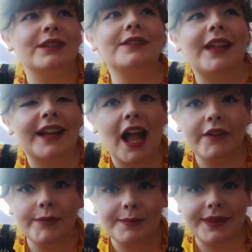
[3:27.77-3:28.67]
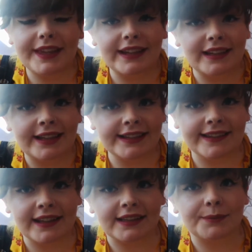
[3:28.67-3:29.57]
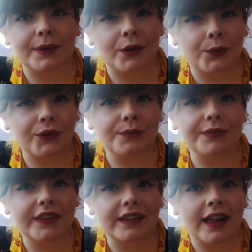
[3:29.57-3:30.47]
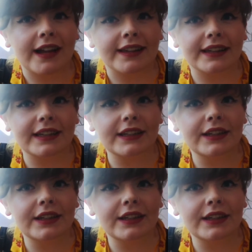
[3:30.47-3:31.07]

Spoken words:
I can't remember the headline exactly, but it was something like,